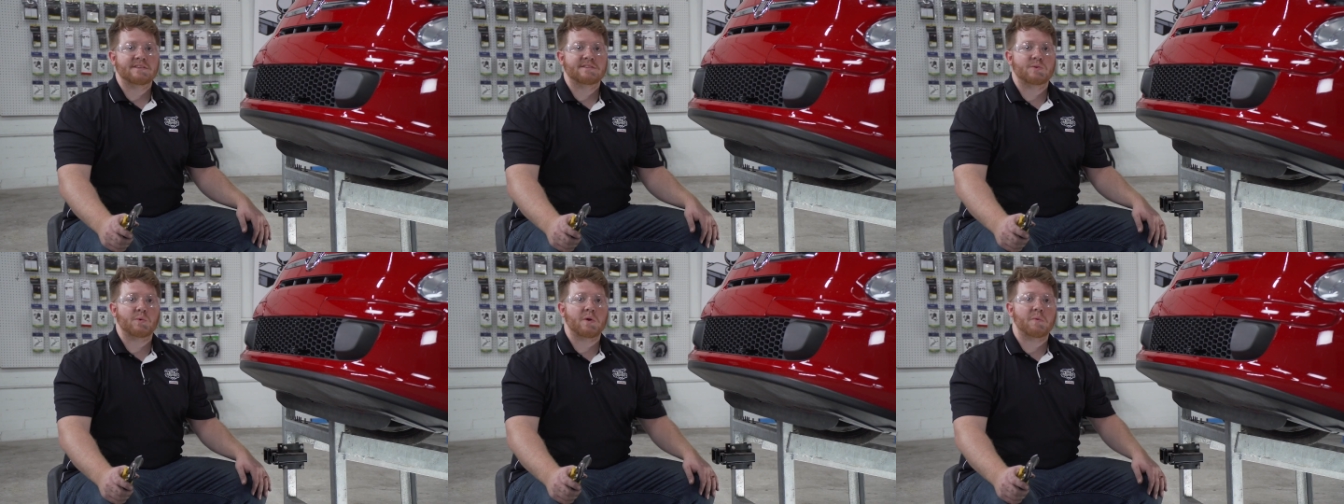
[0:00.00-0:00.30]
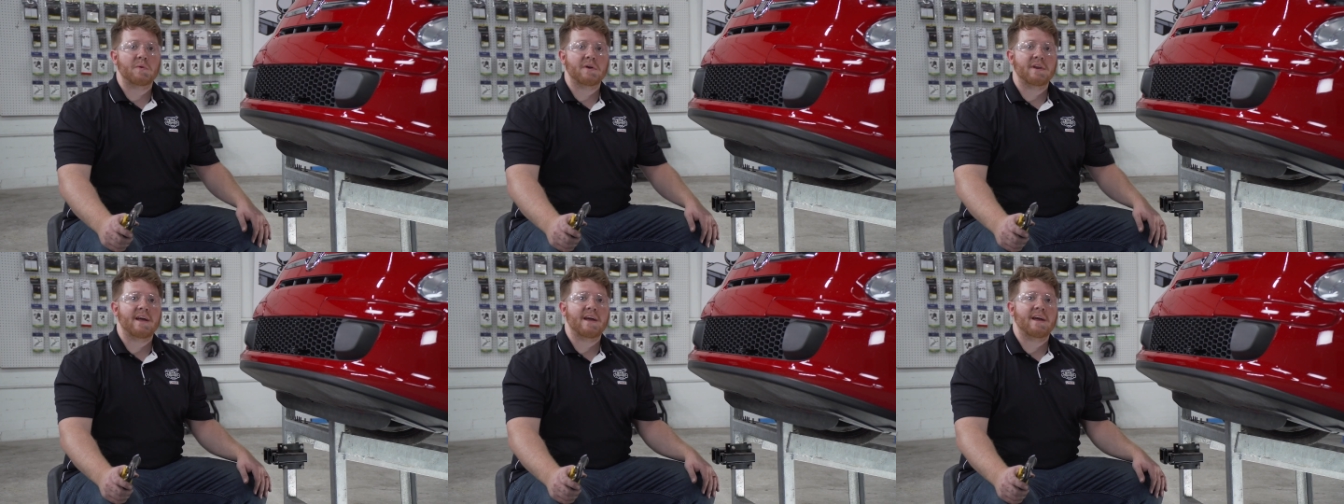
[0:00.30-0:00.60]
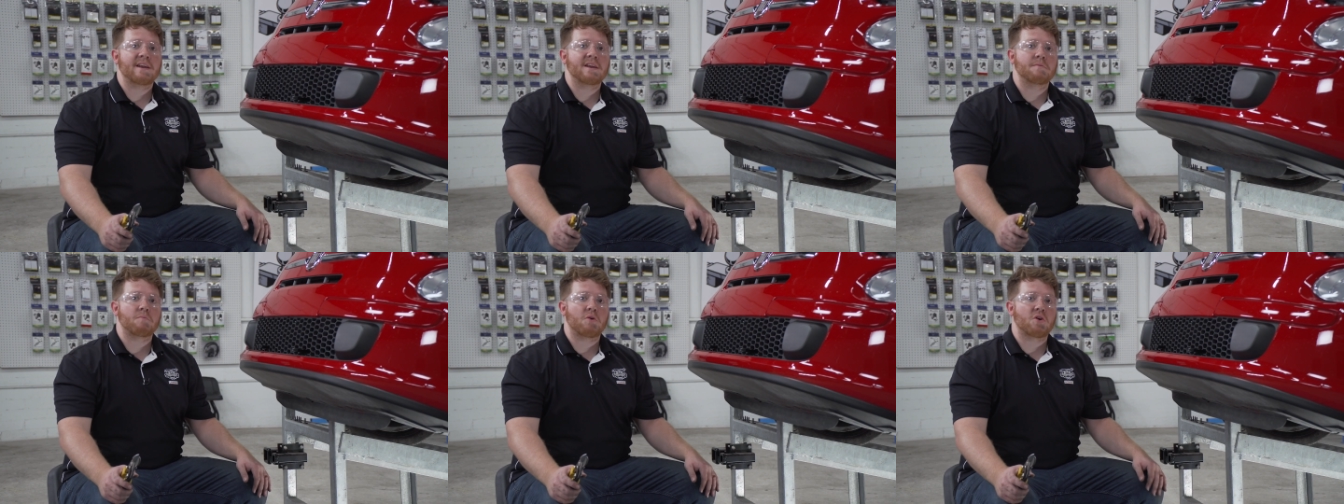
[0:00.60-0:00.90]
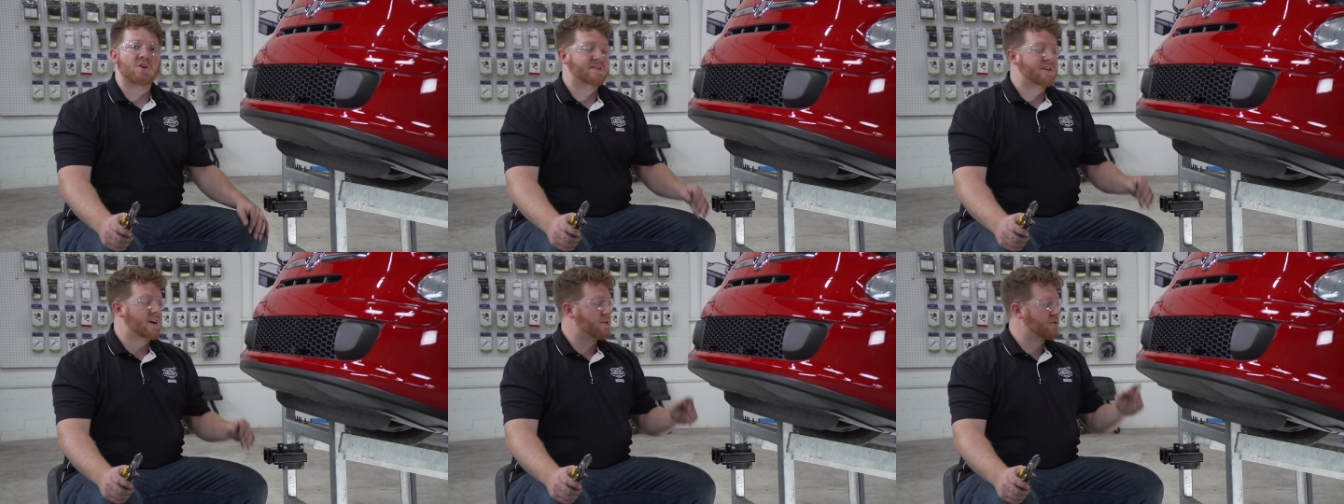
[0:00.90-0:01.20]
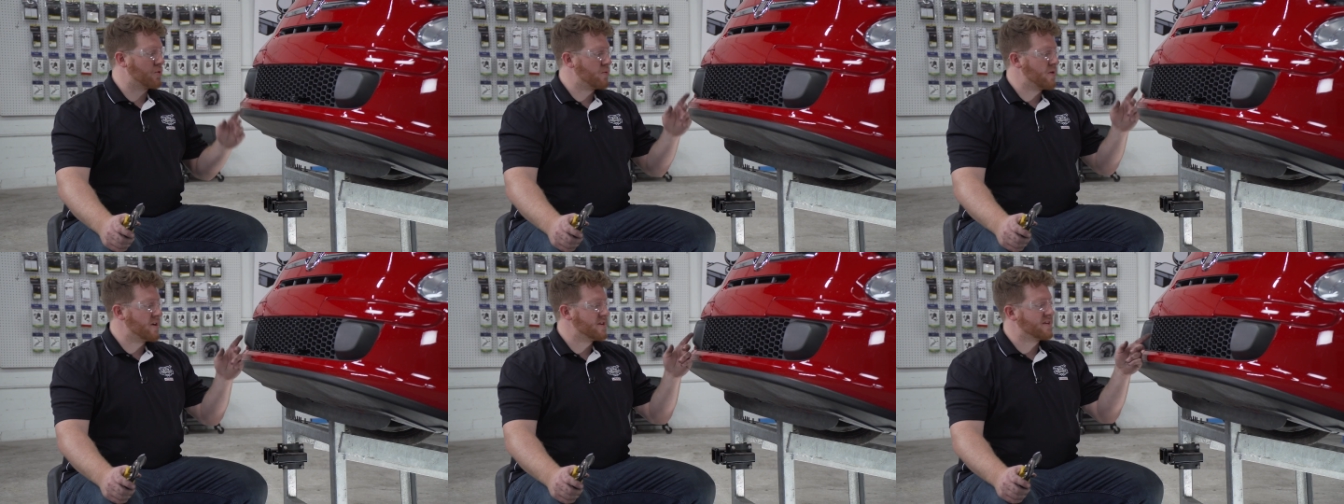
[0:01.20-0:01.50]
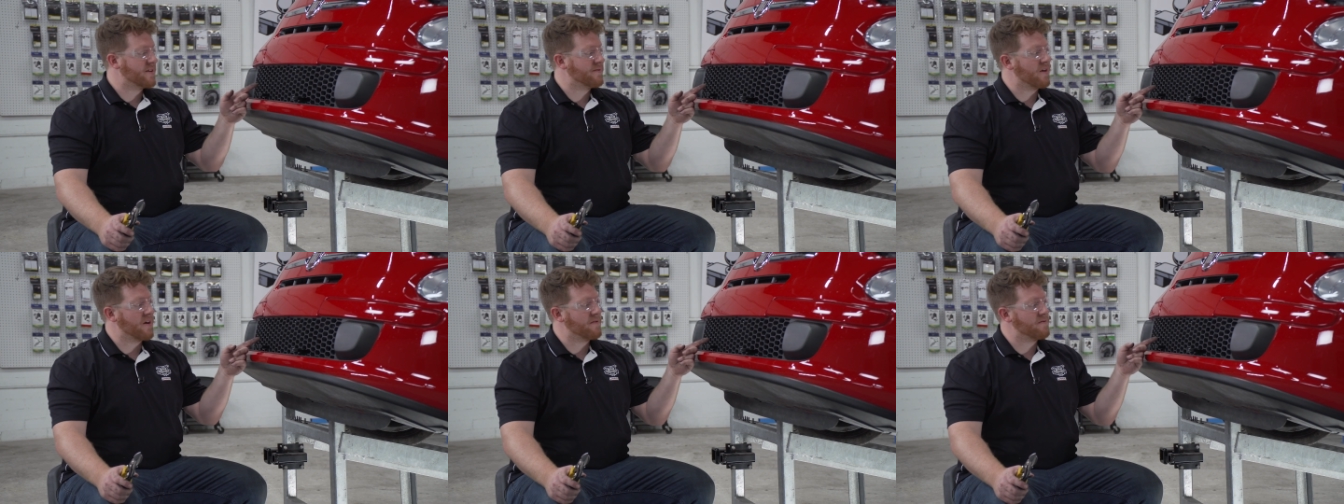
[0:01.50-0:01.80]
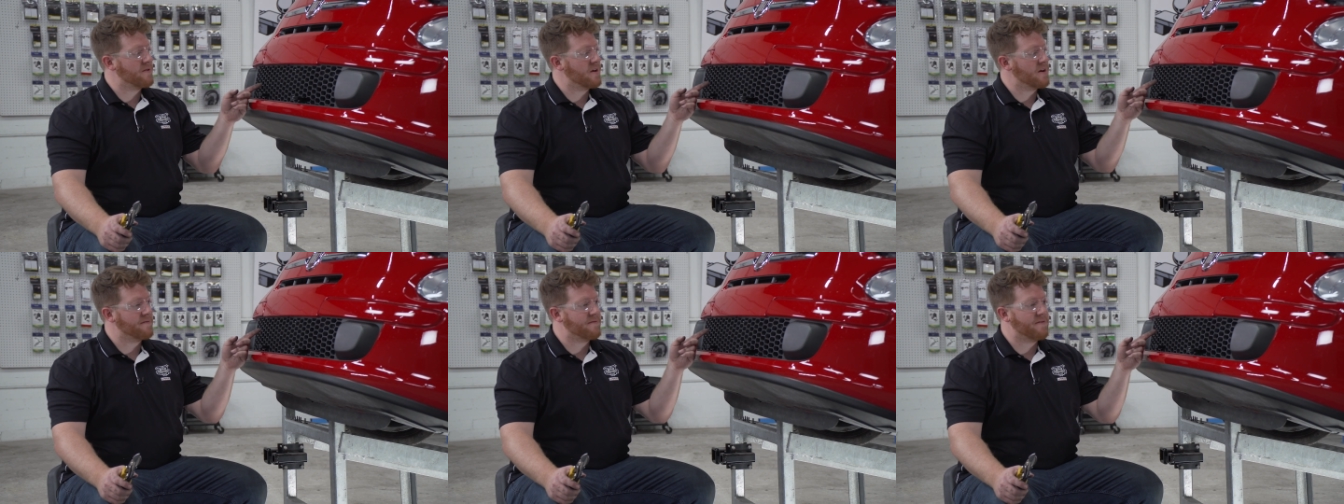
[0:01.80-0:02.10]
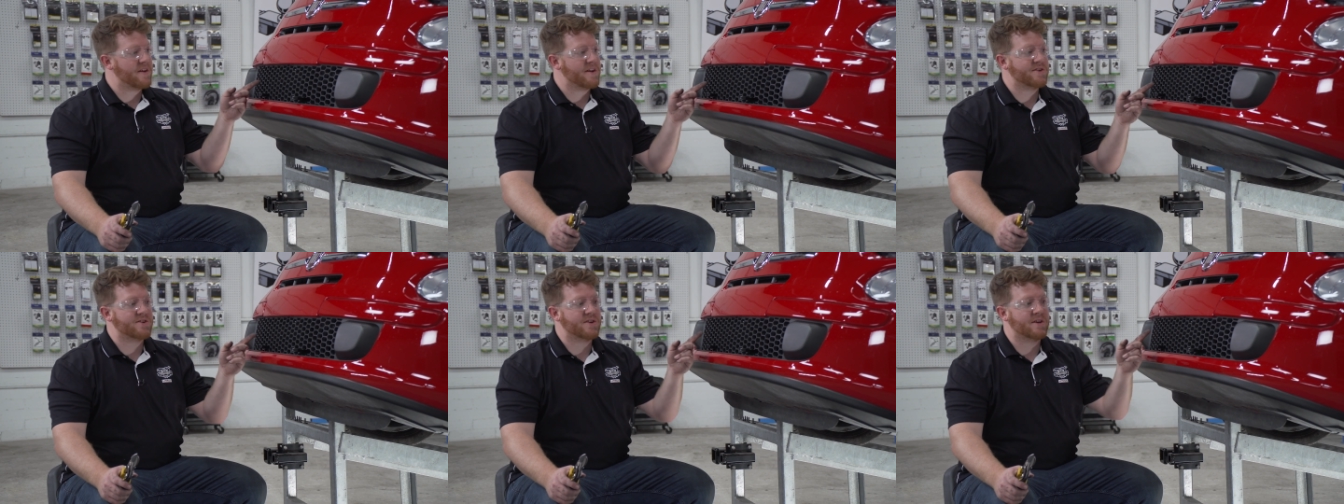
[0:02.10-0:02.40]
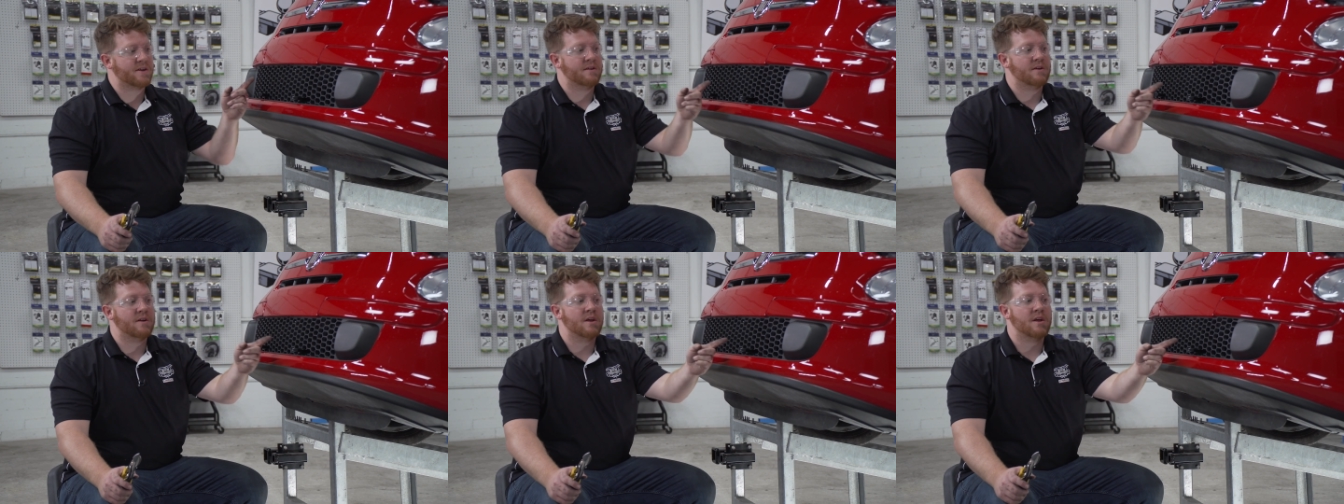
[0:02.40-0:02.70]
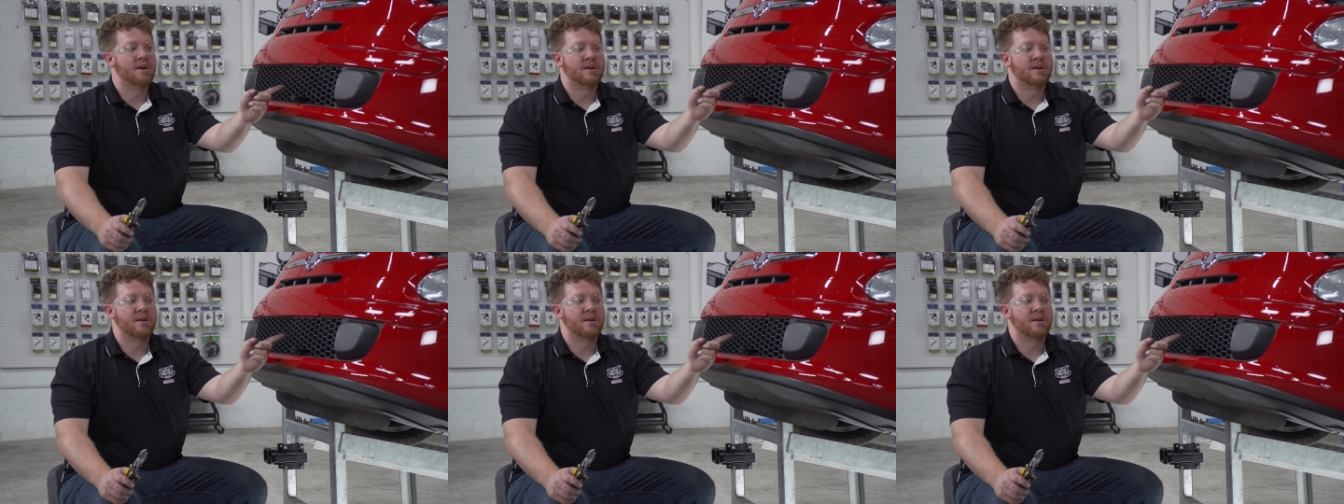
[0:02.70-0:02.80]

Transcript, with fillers: So we went ahead and marked out the rest of our front fascia